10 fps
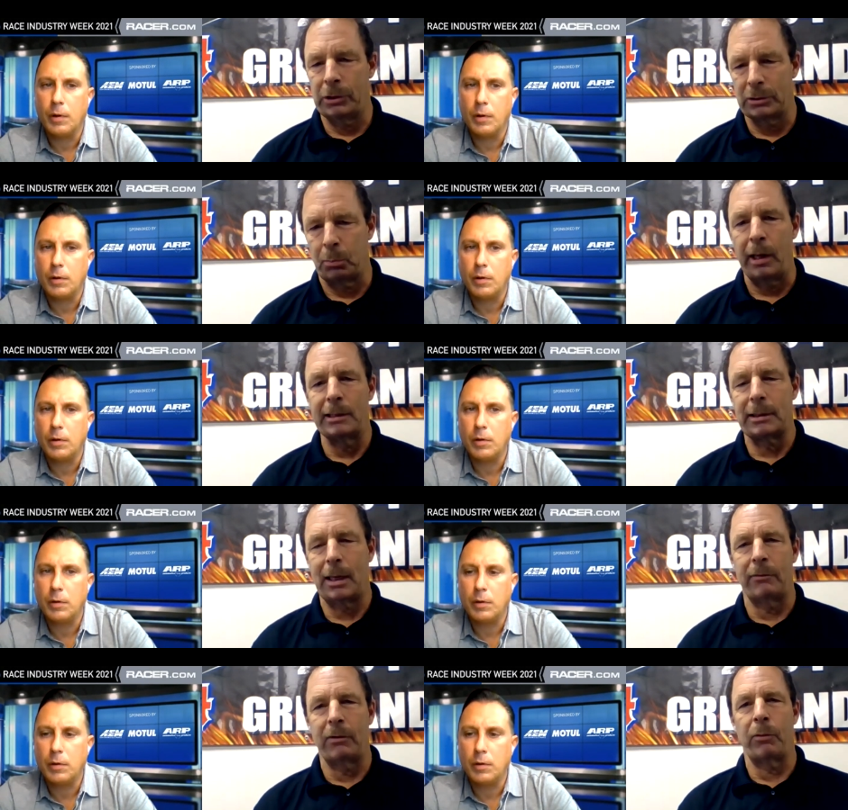Speaker 1: I'm just
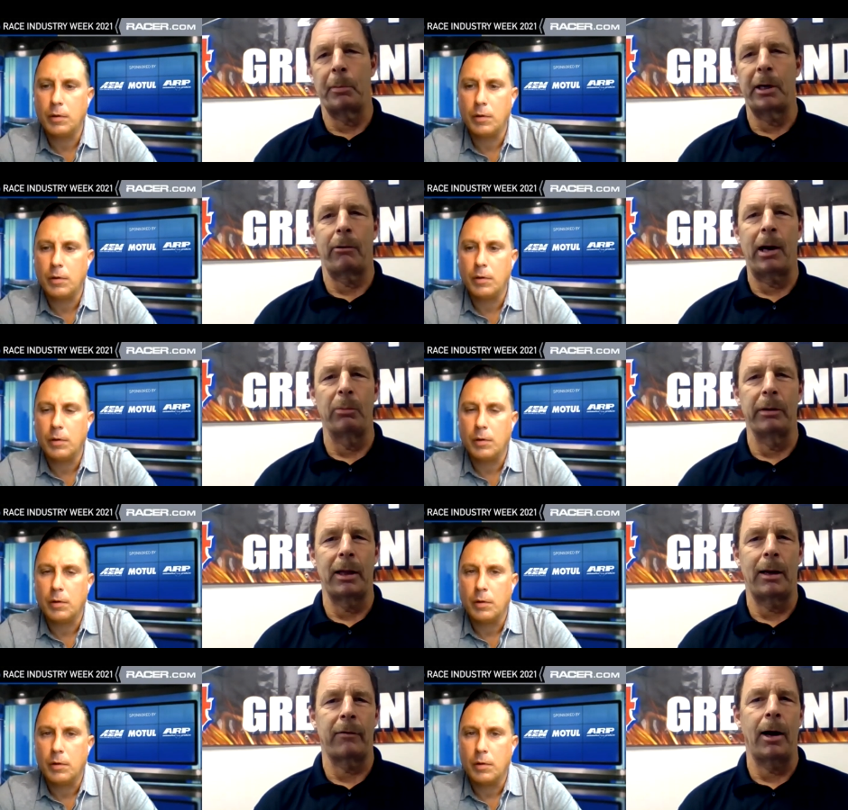blessed to have everybody around
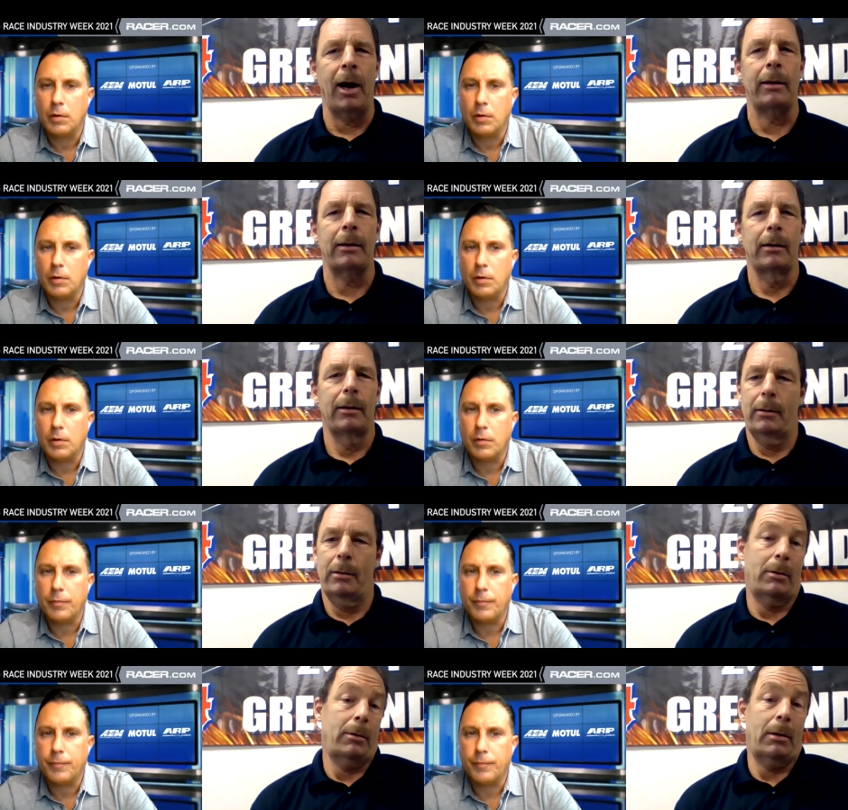me that I've got,
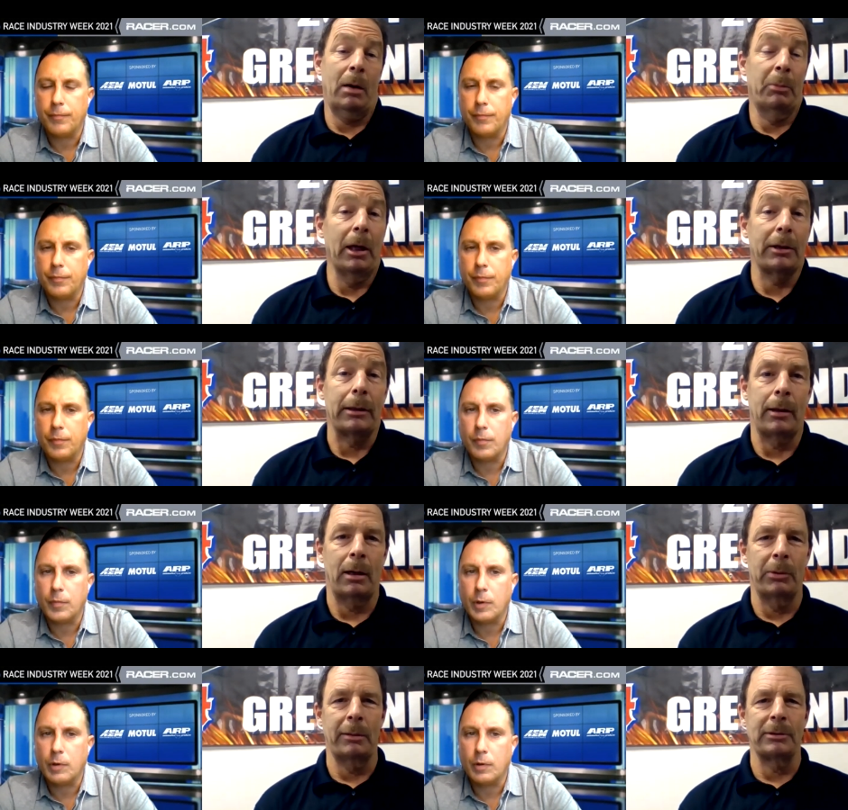or I'd be
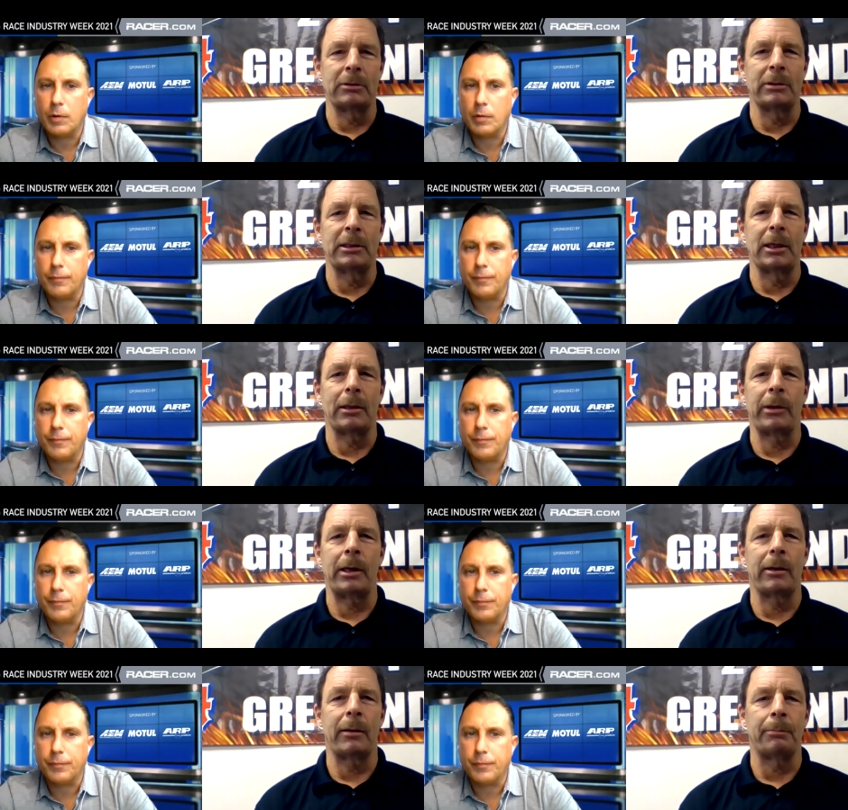nothing. I'd be absolutely nothing
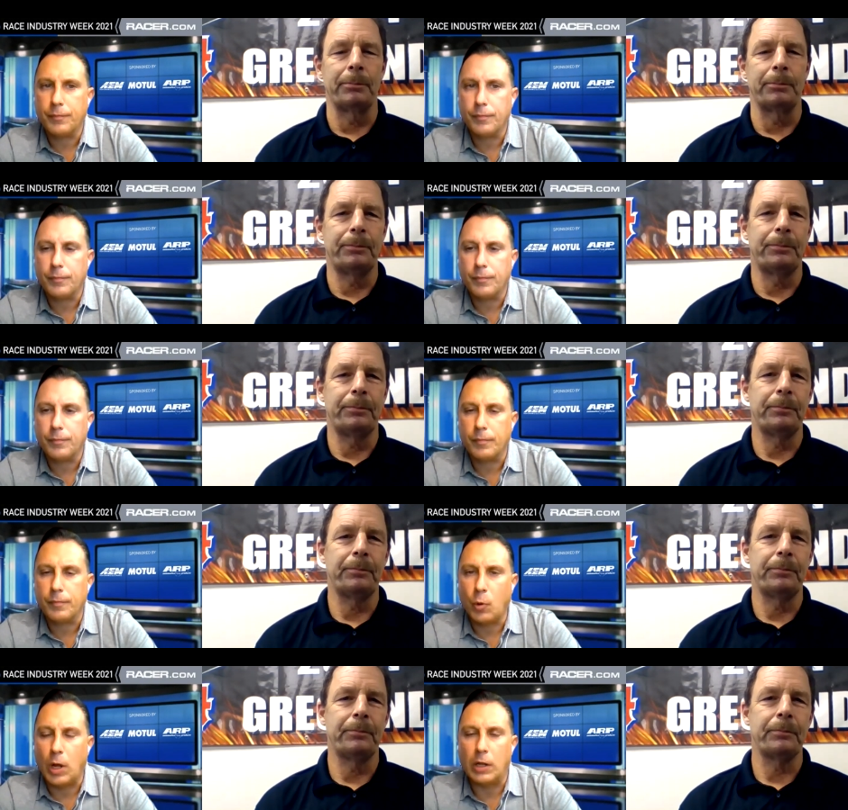without them.
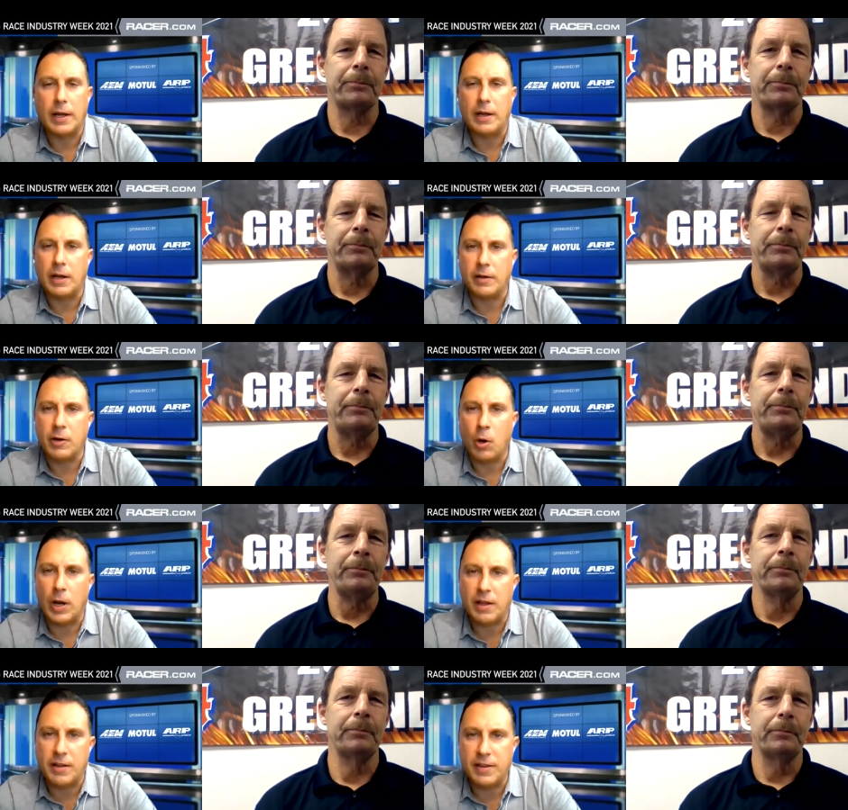
Speaker 2: Well, I, I
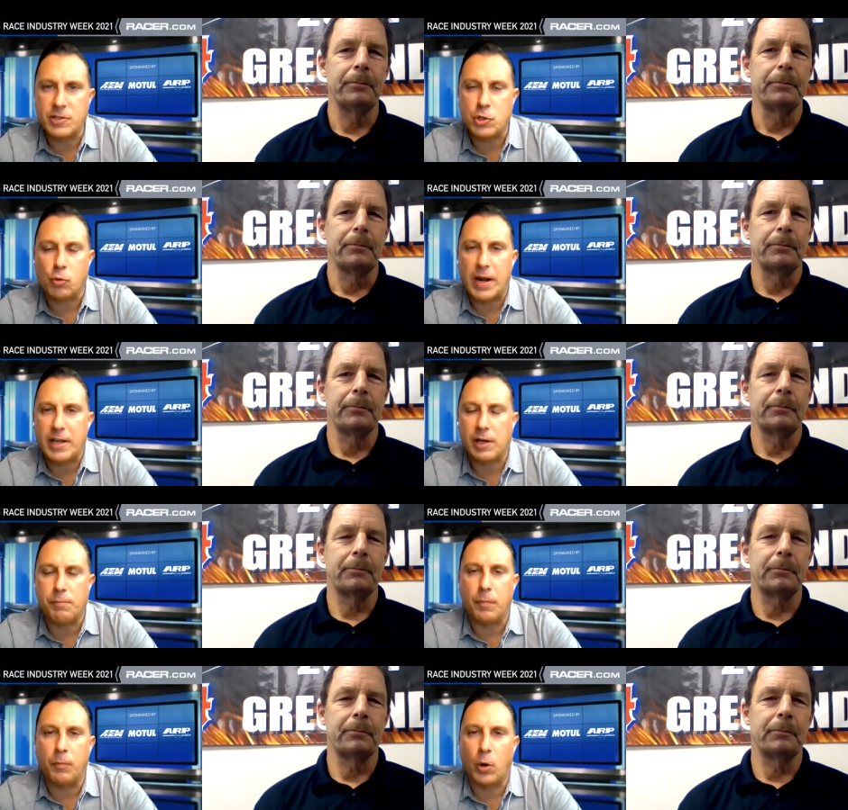no, I, I, think it's great.
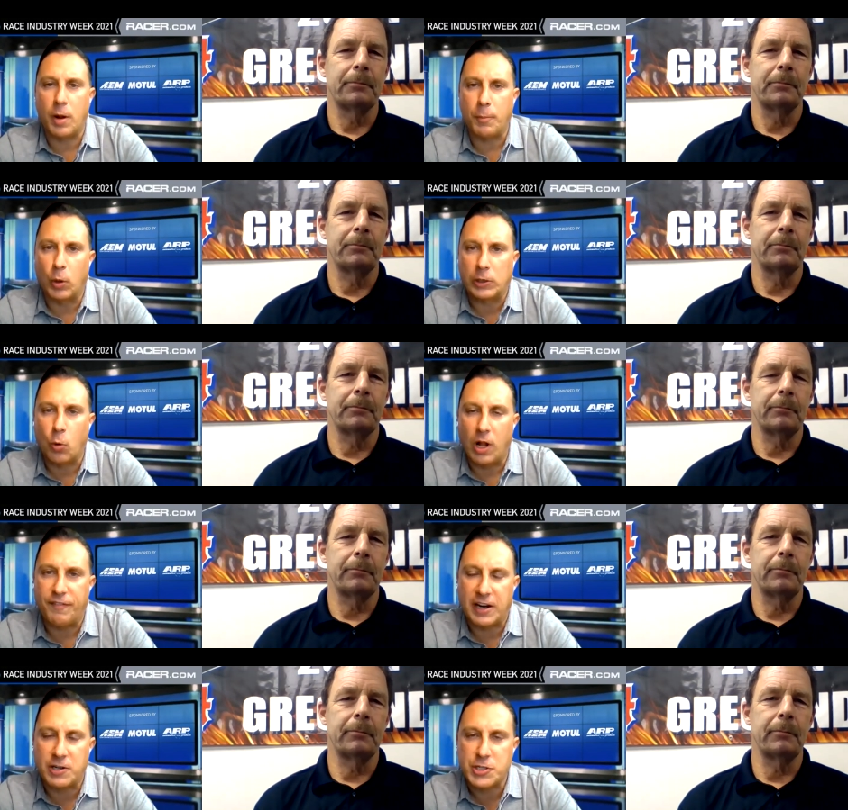You had more number one
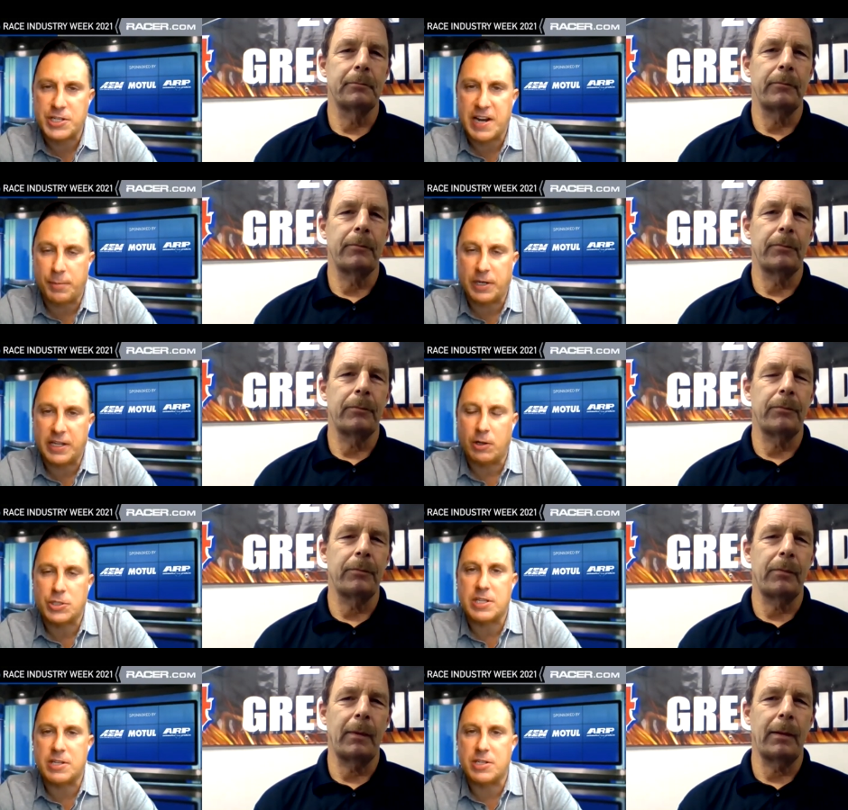qualifiers than anybody
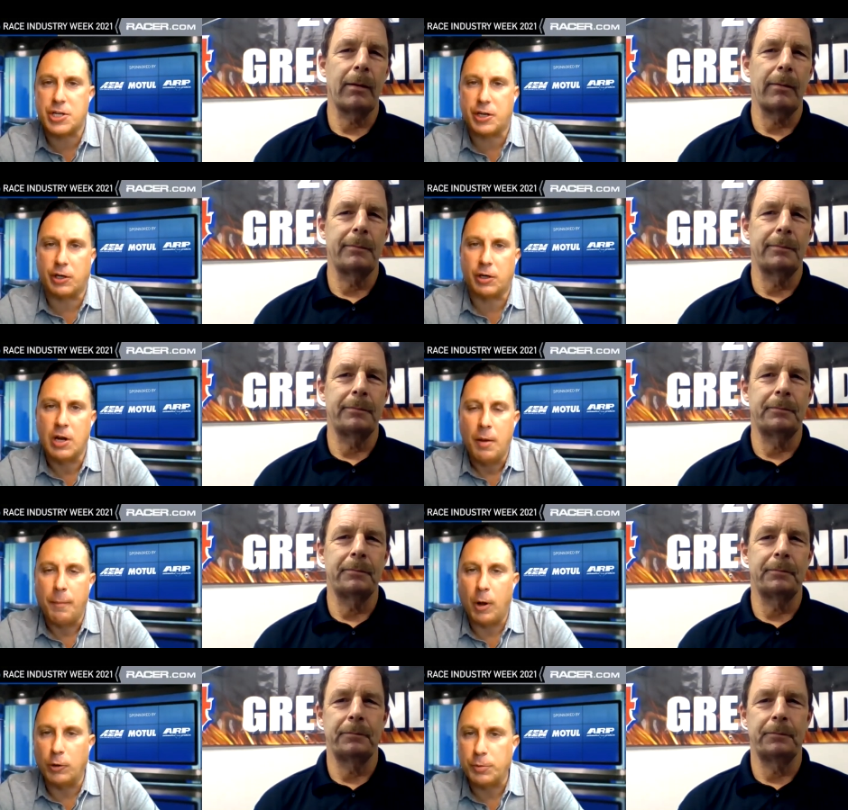else this year,
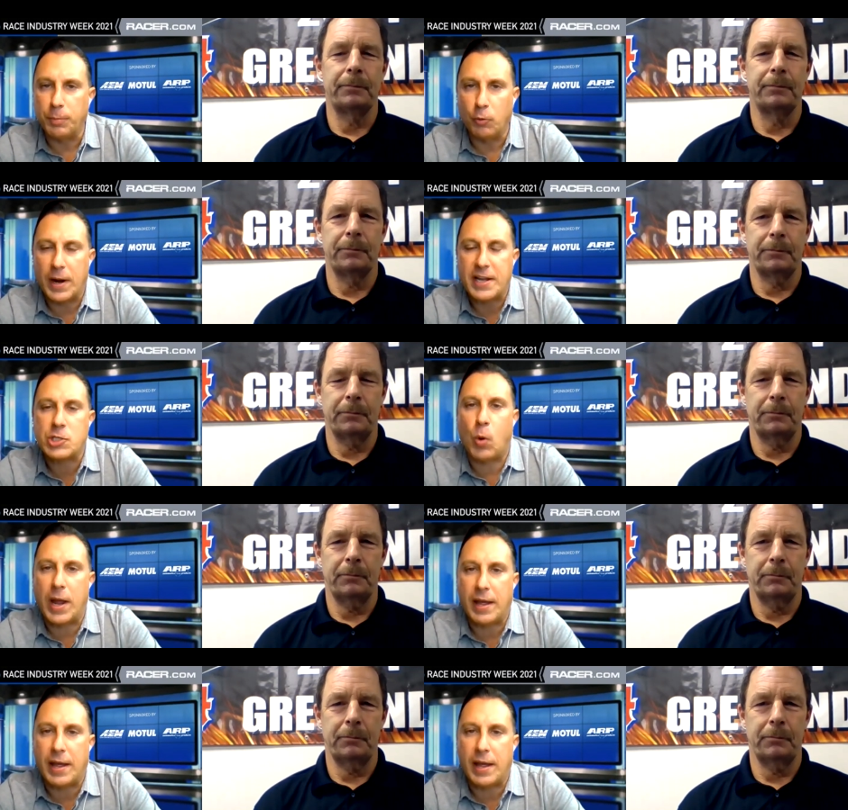multiple race